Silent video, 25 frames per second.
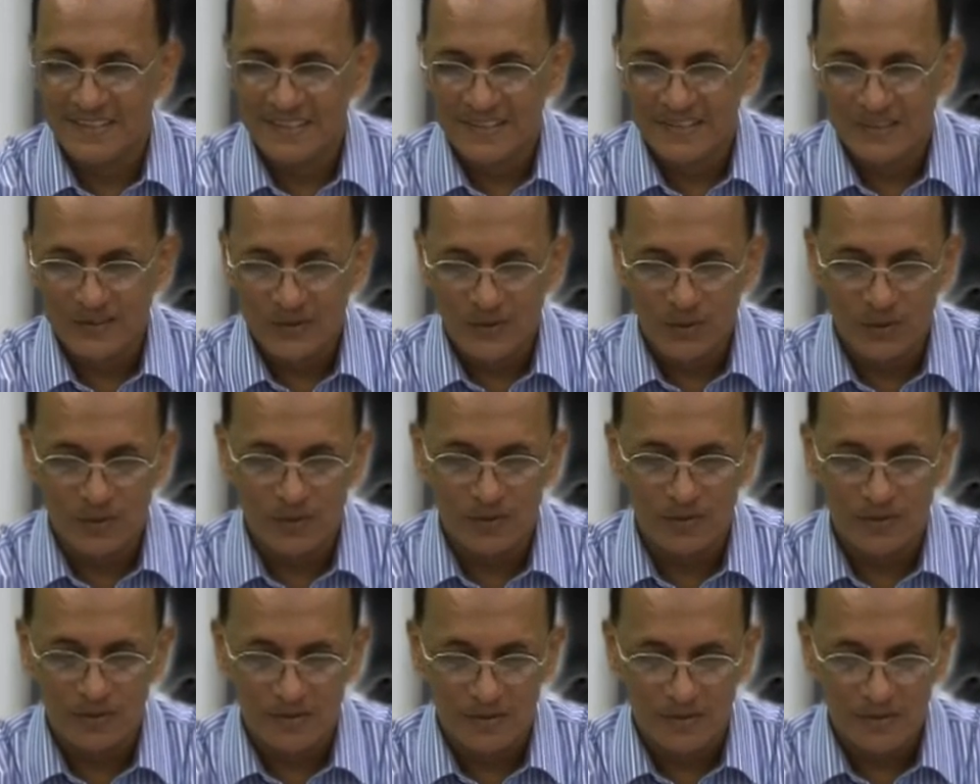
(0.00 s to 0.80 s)

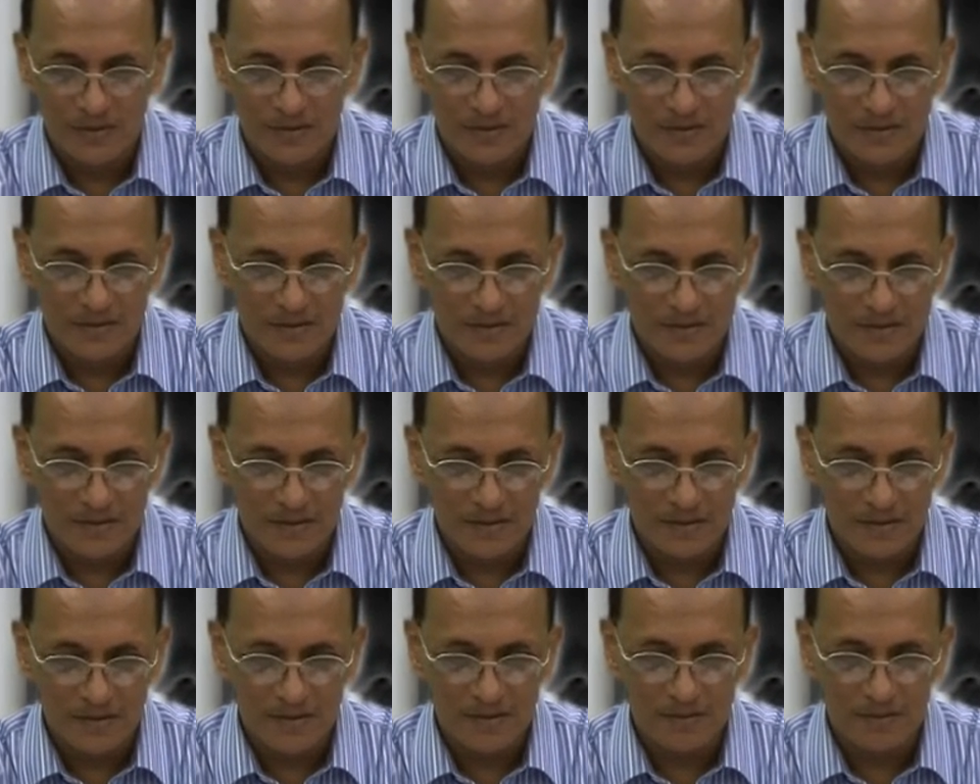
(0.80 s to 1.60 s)
So
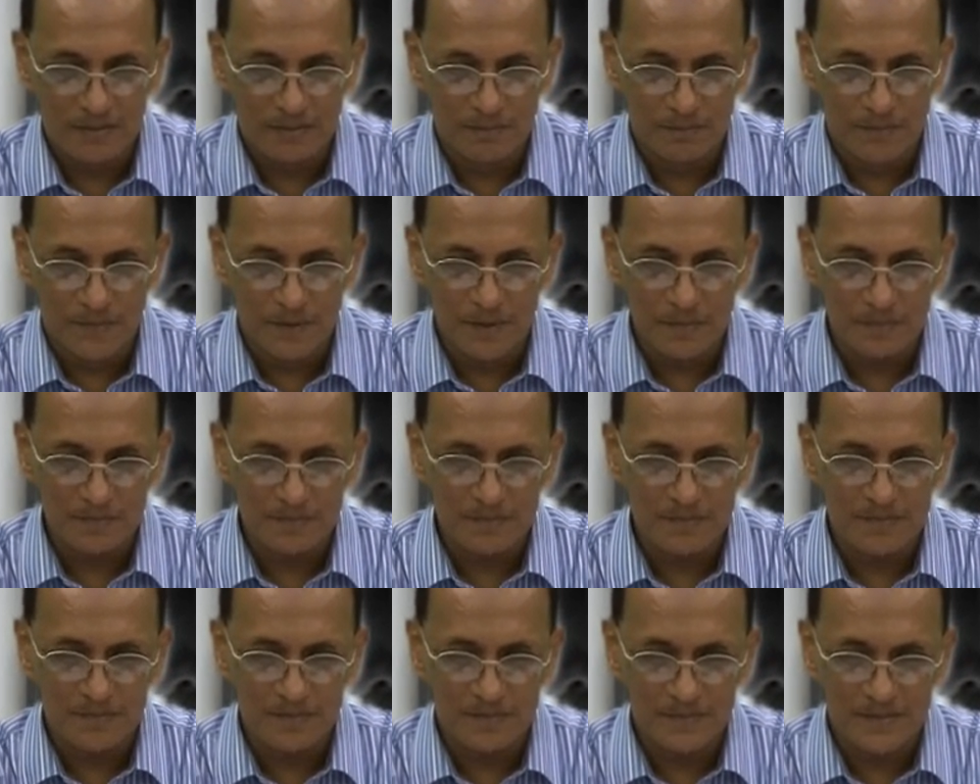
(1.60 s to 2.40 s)

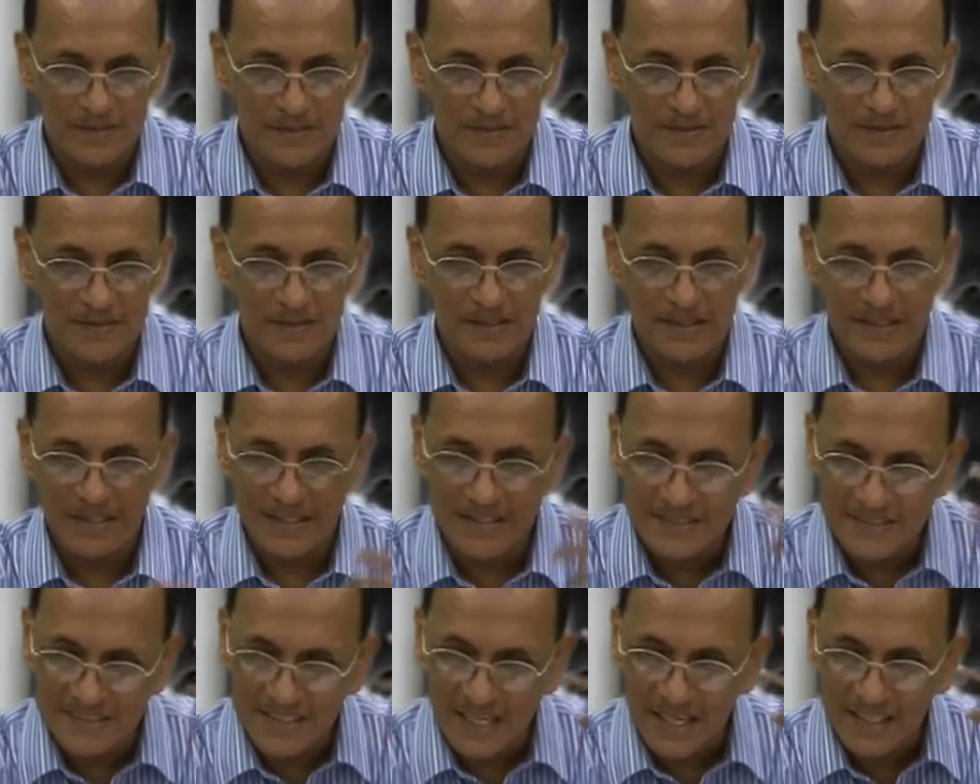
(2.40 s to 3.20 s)
mom,
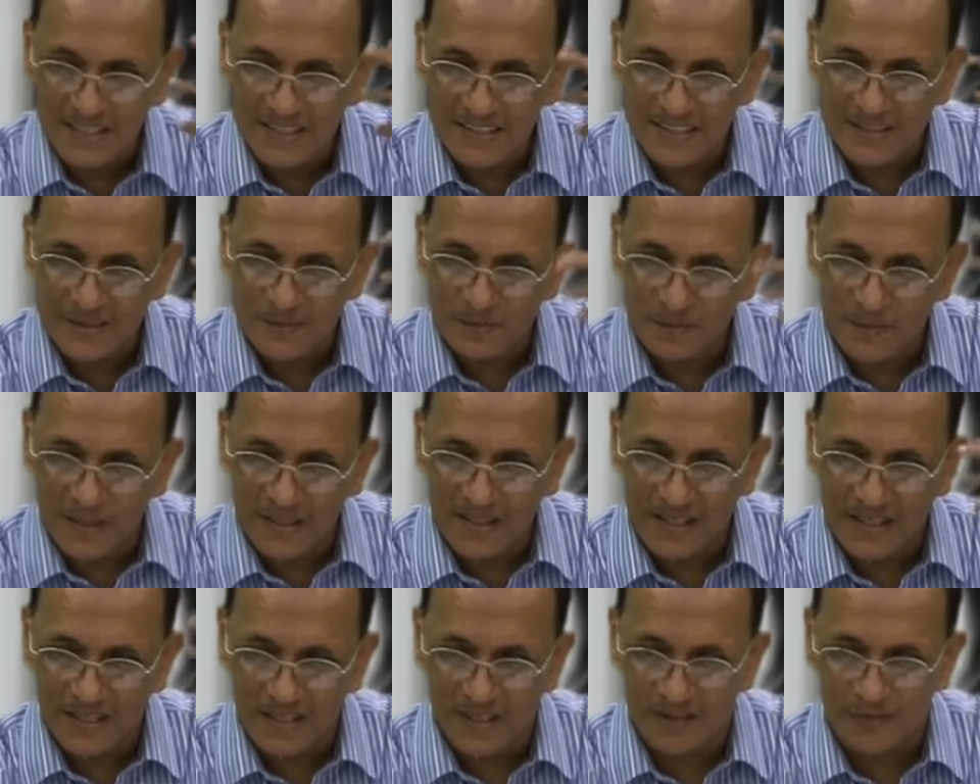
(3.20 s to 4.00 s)
inside he is
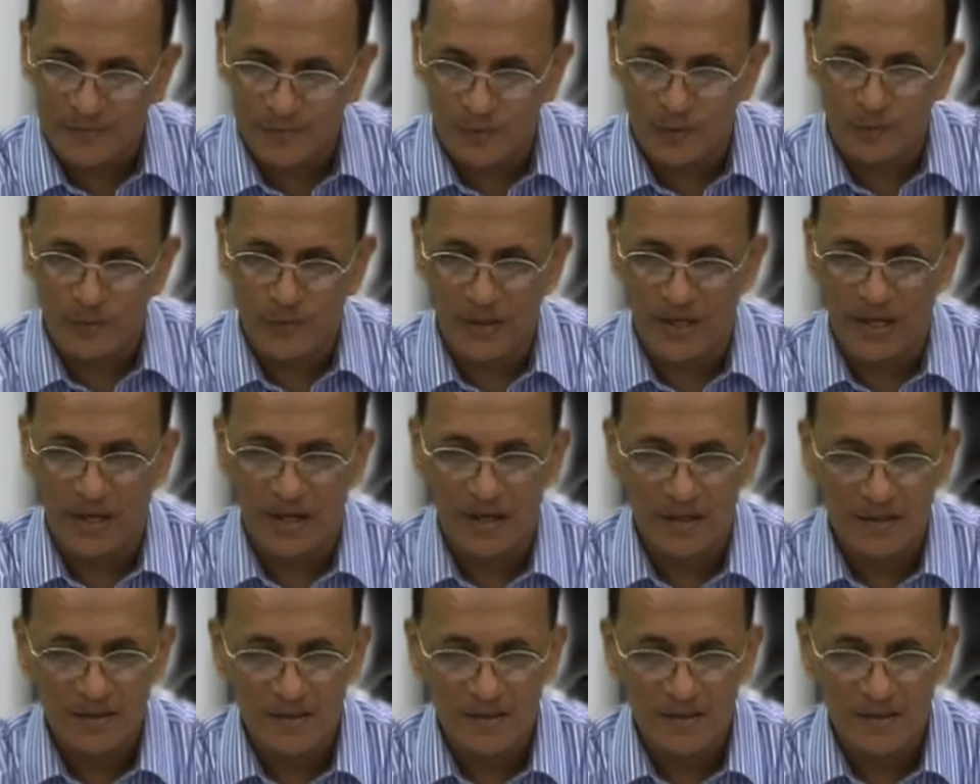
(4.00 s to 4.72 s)
making a formula.